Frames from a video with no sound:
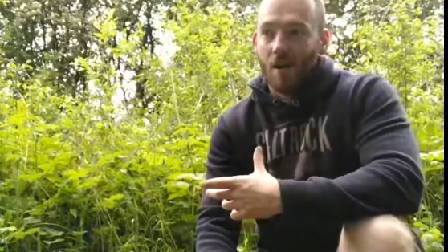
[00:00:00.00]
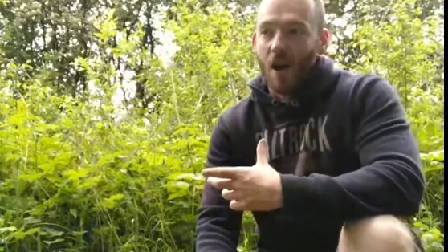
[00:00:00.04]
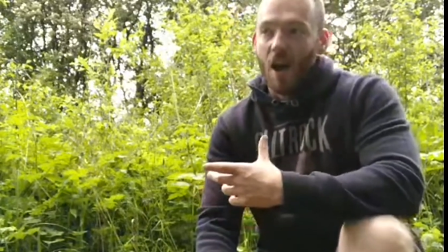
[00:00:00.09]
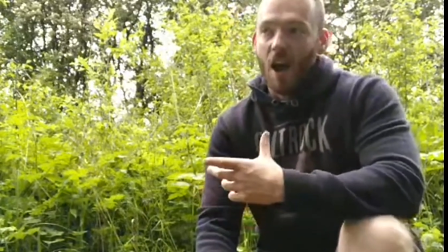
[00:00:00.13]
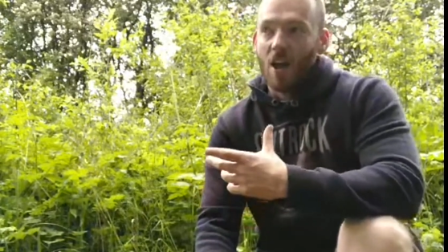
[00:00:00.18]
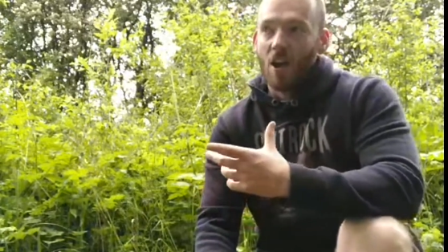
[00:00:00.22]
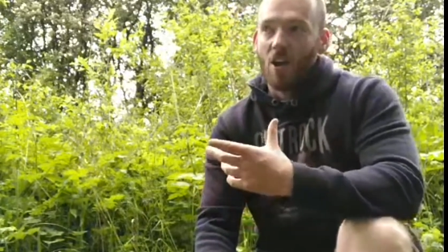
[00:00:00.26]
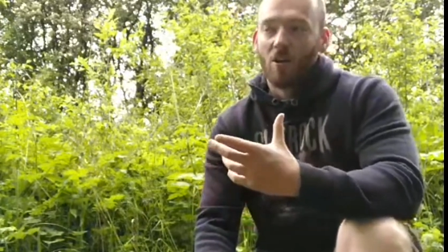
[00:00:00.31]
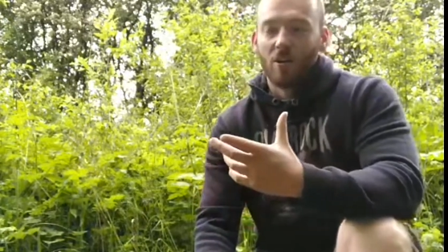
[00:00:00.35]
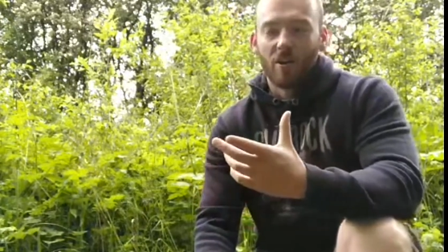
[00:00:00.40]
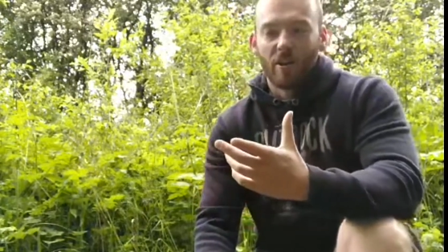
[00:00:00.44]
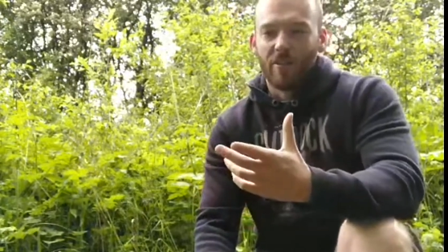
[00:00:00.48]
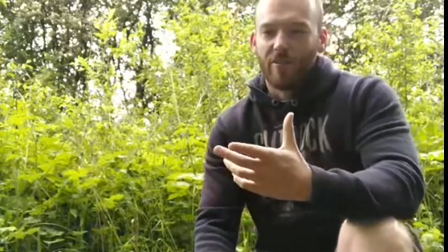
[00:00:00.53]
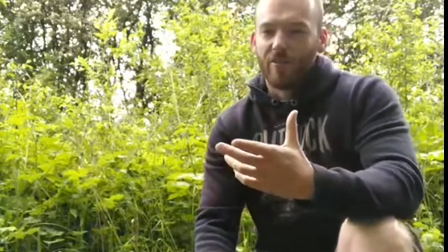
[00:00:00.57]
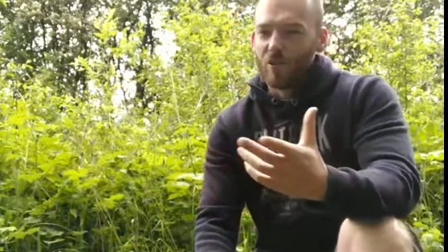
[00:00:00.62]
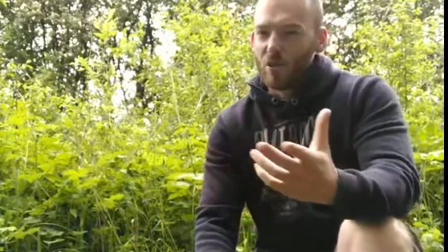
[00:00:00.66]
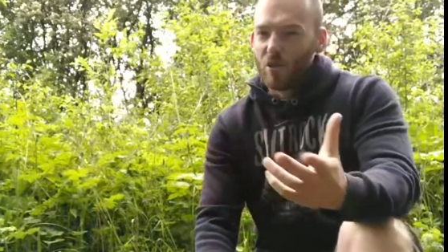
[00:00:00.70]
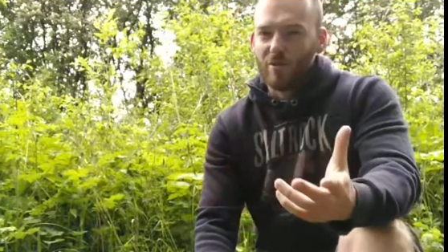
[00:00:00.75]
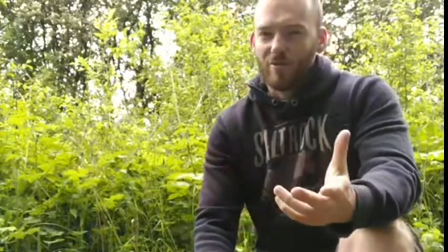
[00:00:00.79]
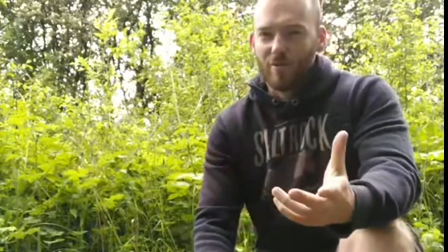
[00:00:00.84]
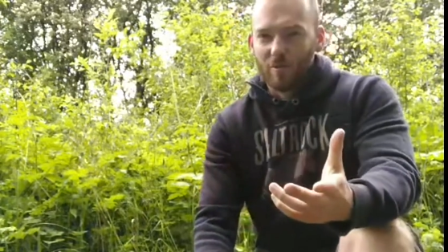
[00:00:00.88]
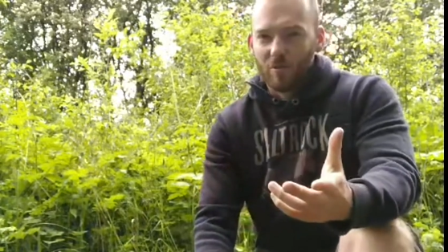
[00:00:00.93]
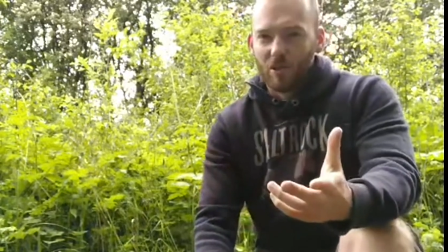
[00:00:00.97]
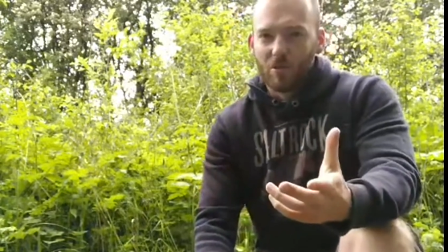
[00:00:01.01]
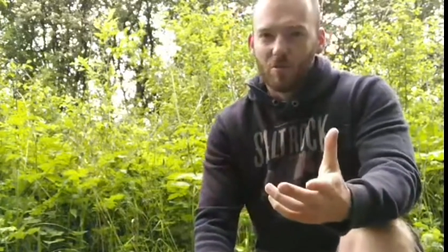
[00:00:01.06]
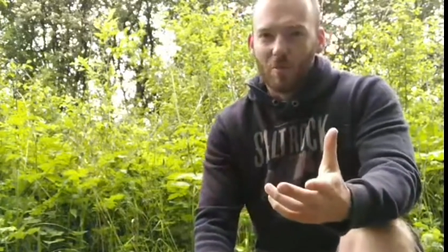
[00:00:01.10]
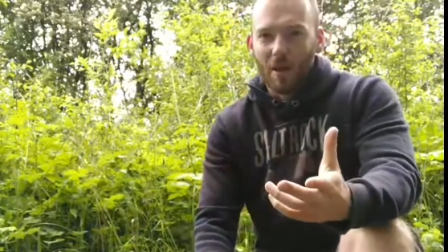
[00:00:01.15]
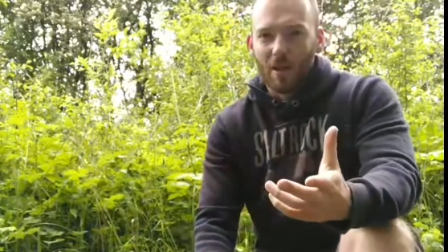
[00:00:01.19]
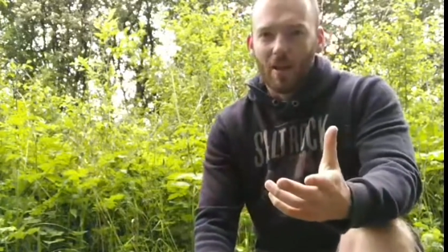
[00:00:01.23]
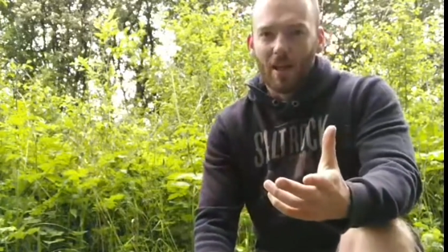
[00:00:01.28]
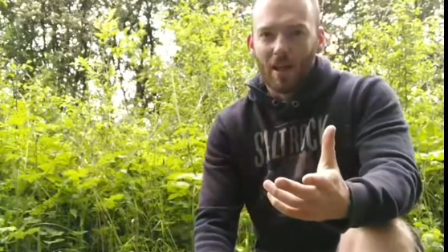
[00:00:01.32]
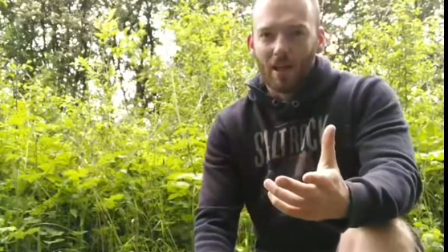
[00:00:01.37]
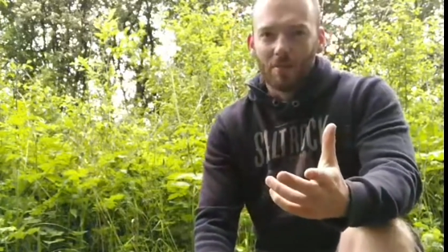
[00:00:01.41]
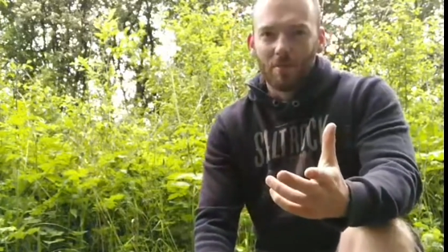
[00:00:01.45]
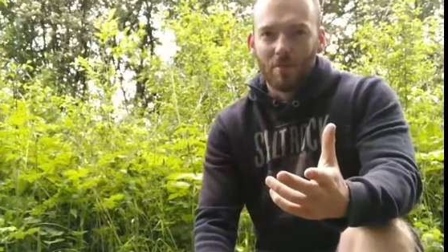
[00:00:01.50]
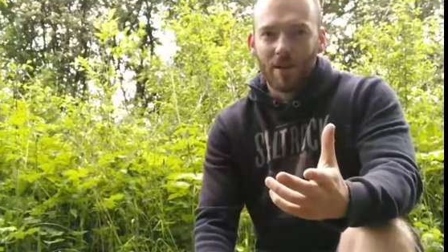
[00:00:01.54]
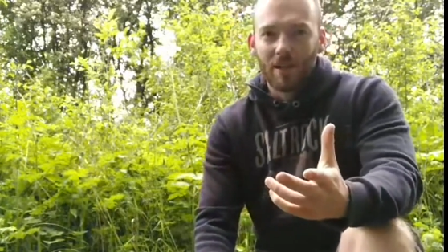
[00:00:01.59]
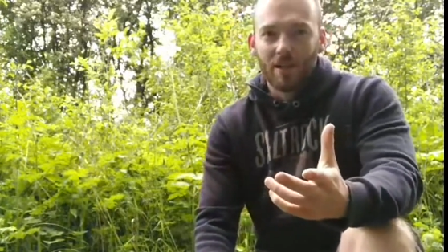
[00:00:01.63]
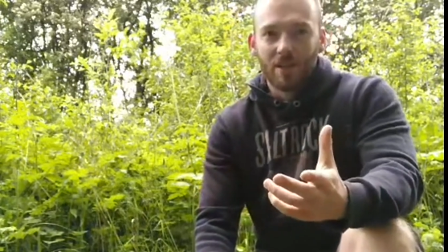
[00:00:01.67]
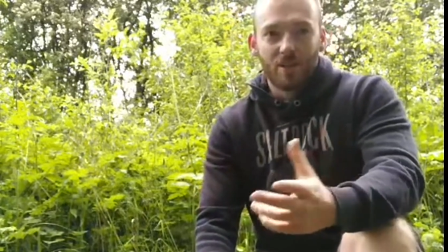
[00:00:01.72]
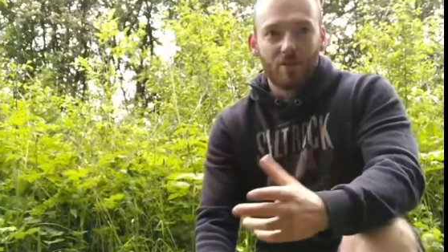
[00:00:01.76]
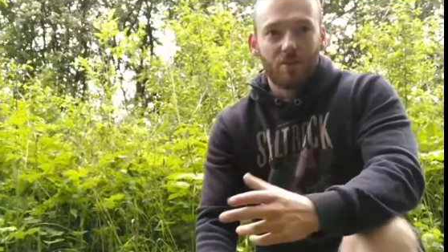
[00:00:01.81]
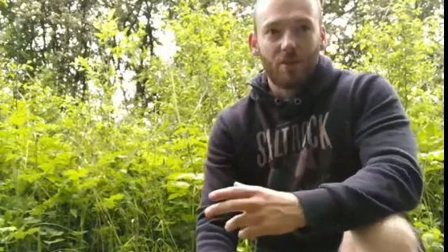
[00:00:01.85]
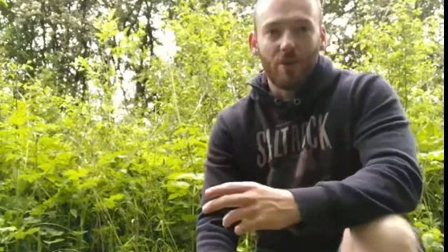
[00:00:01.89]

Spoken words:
And only a few of them smell like mint,